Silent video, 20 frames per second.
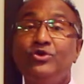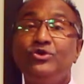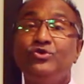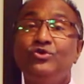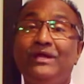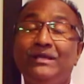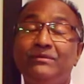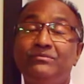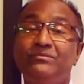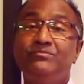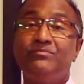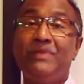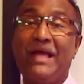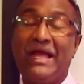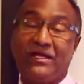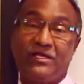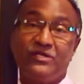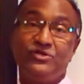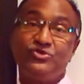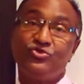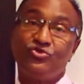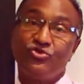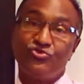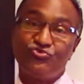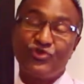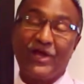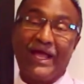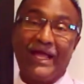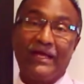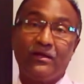how do you get back into
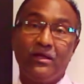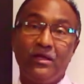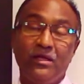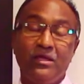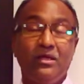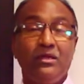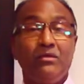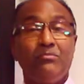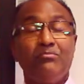the track?